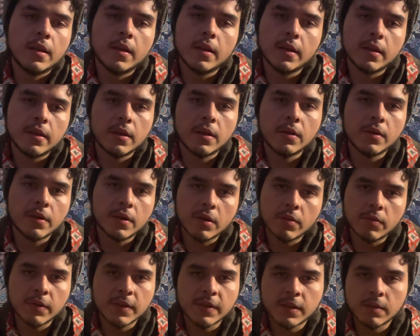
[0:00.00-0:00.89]
there
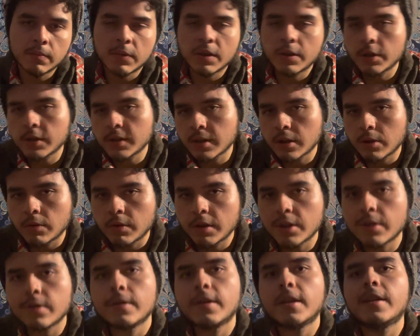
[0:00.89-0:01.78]
was some logistical
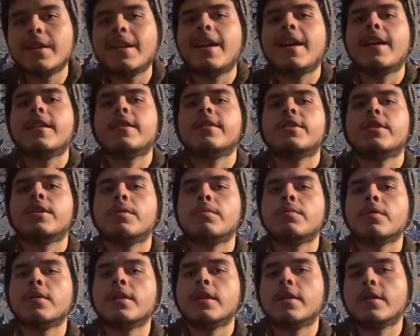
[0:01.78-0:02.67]
issue there, and she
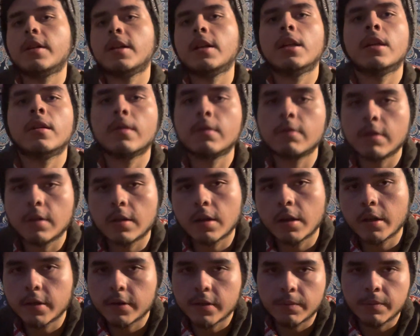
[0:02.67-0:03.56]
really couldn't lend him the
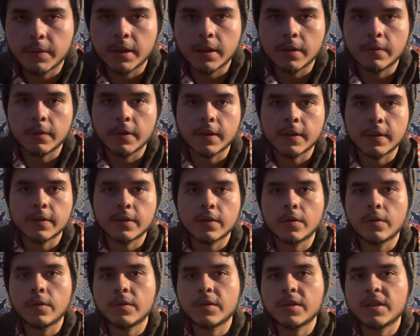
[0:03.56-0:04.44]
car to begin with.
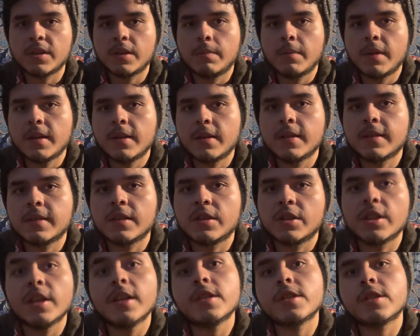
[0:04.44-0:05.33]
So she made the
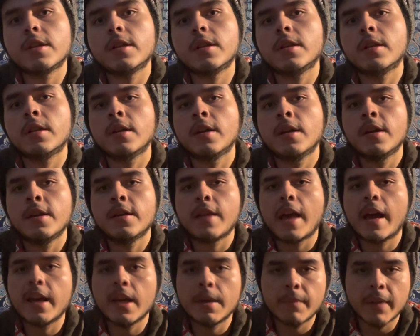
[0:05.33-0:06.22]
suggestion
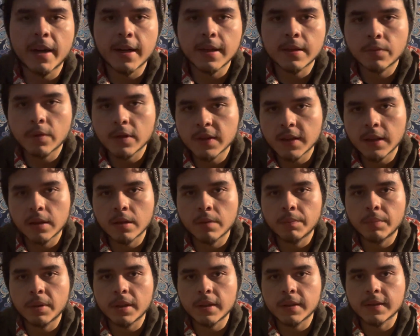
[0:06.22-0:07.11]
that he might as well take the
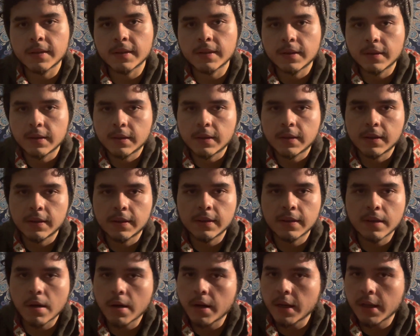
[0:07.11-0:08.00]
bus because he's
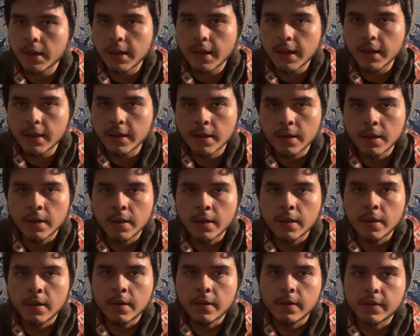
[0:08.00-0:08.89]
already late.
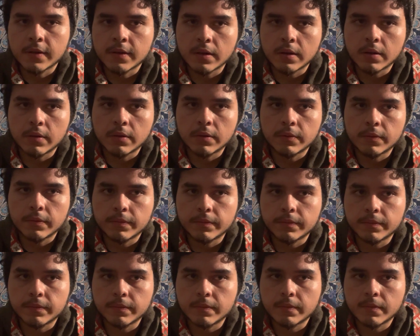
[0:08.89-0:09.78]
So
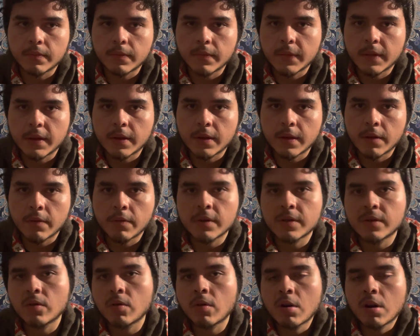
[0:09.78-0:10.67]
there was
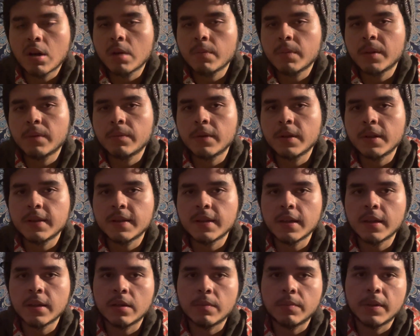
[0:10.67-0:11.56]
no harm in really
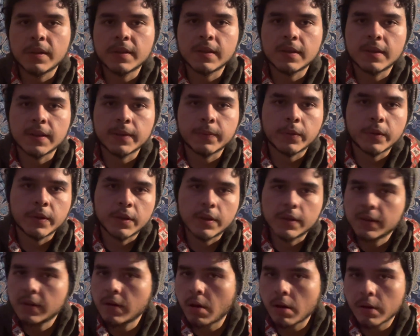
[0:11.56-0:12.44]
taking the bus at this point.
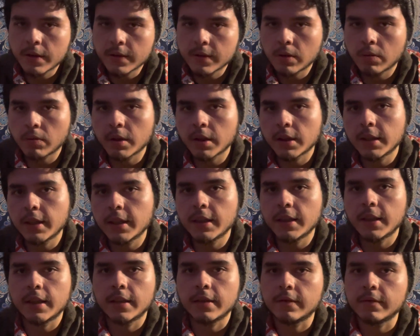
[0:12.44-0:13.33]
Just calling to work
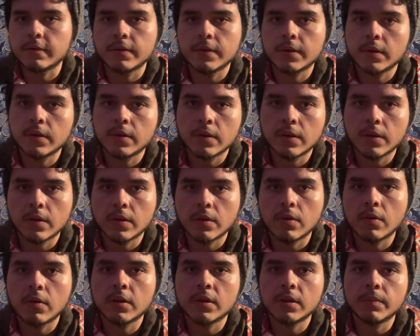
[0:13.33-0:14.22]
late and
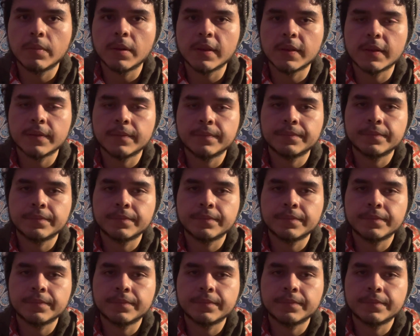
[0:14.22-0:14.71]
go on the bus.